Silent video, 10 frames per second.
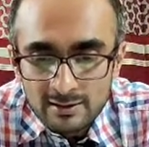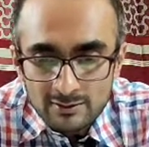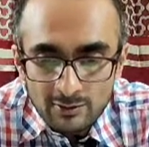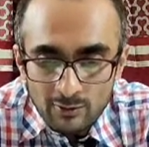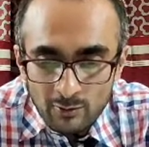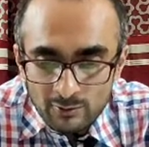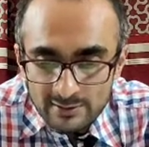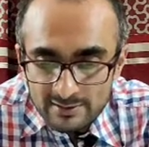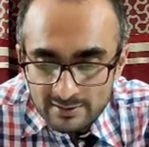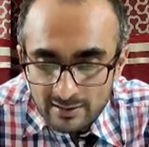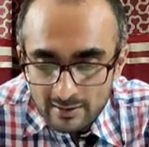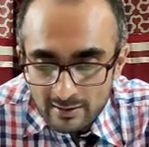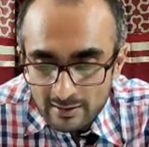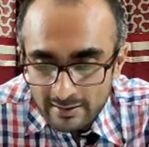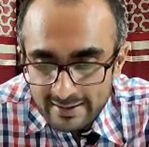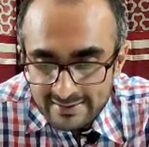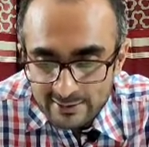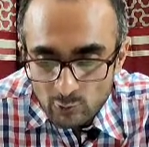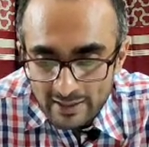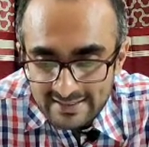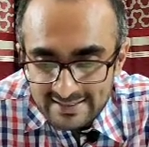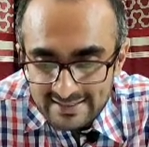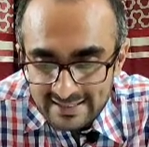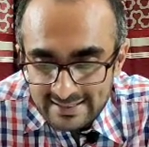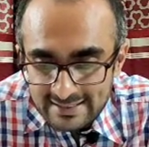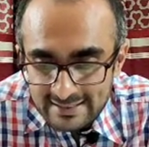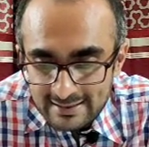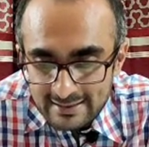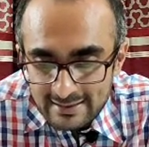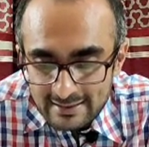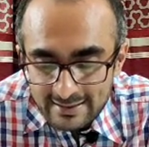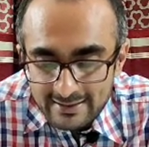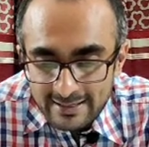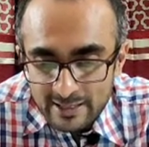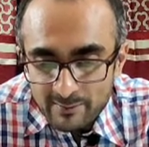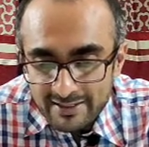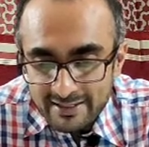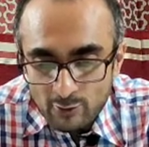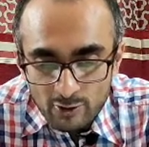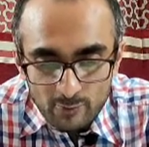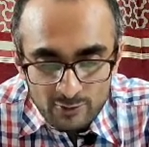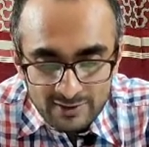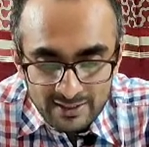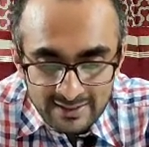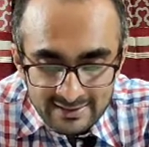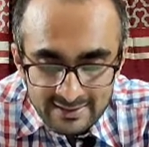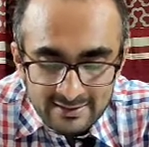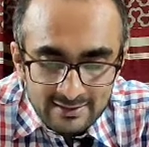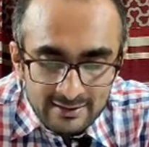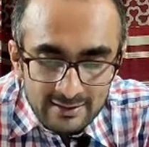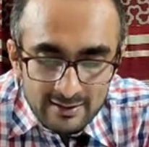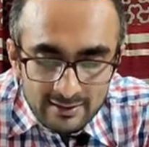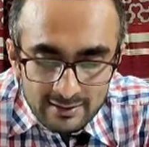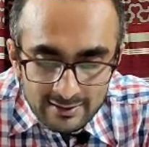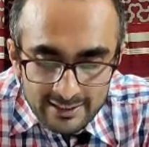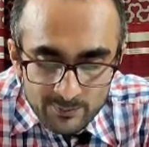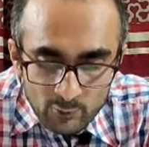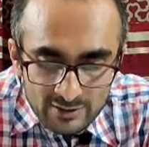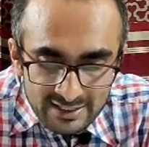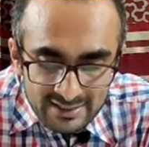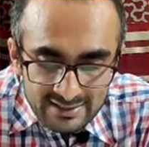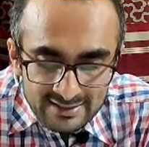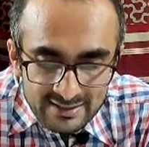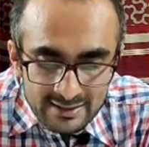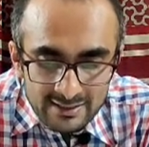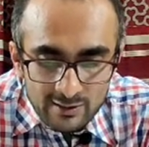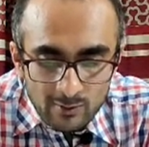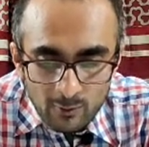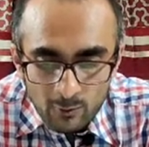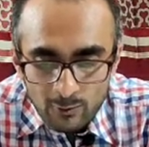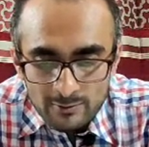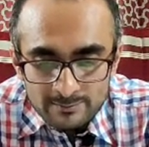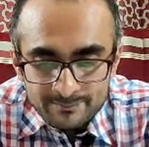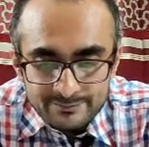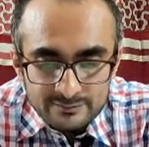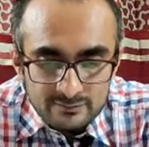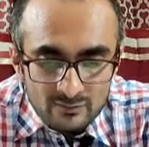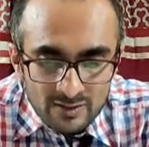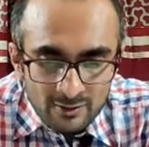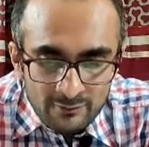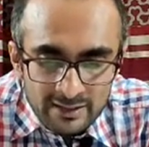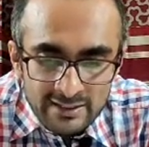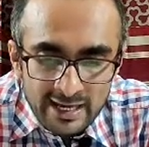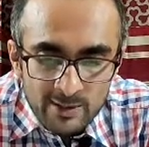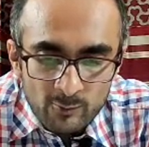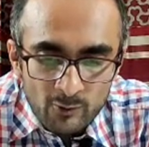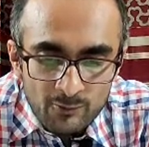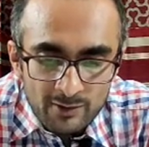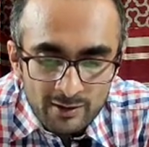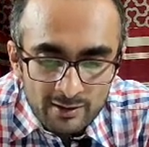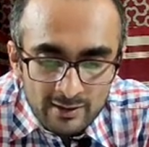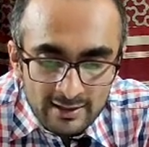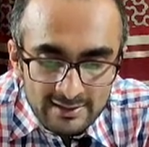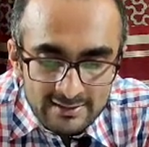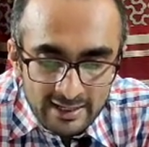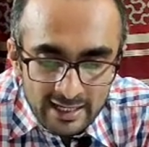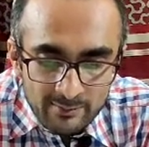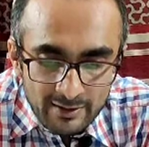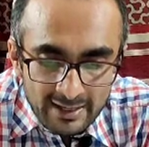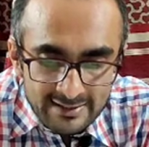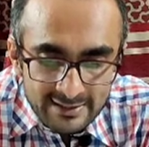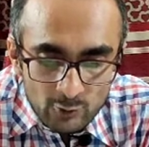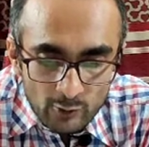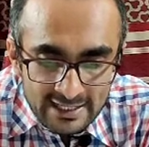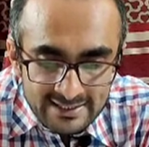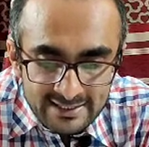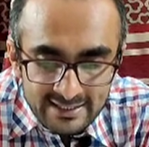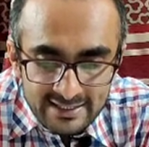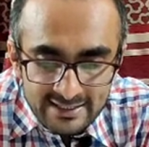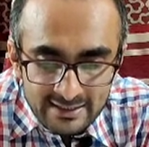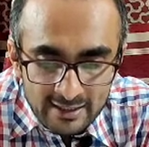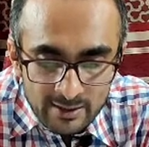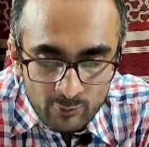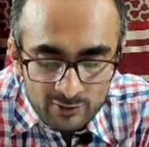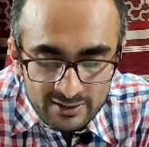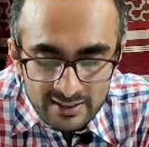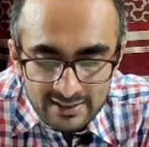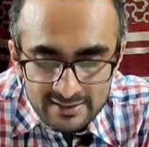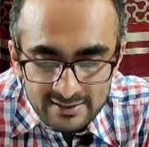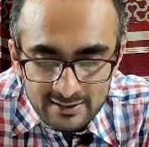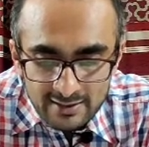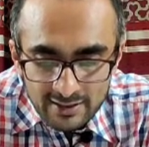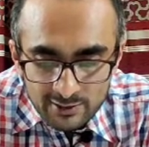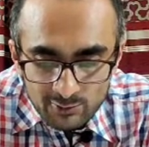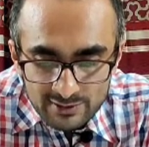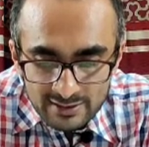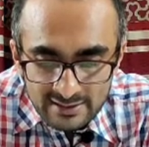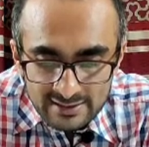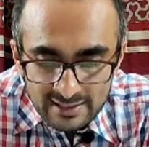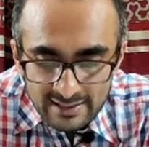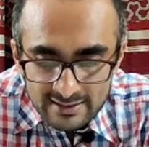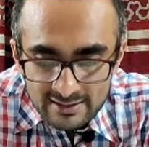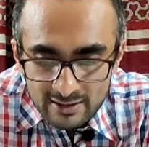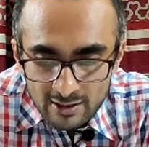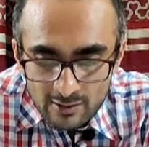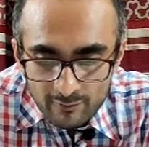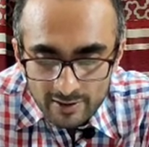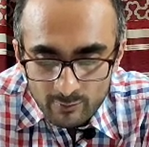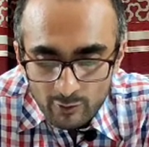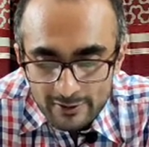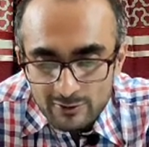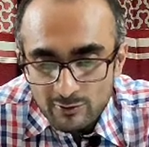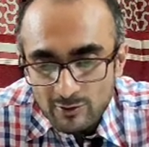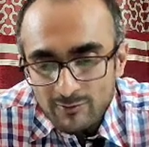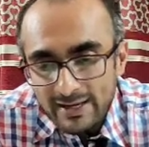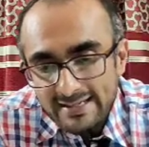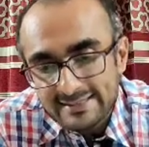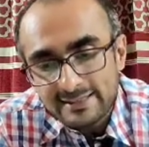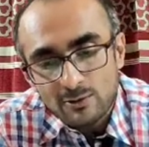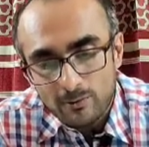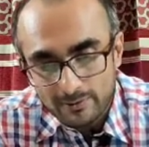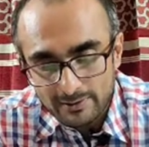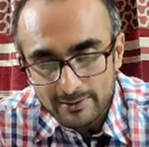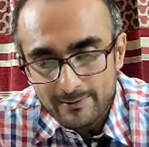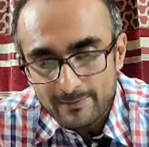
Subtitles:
So now this acetoacetate, it can be decarboxylated spontaneously or with the help of enzyme acetoacetate decarboxylase to synthesize one molecule of acetone.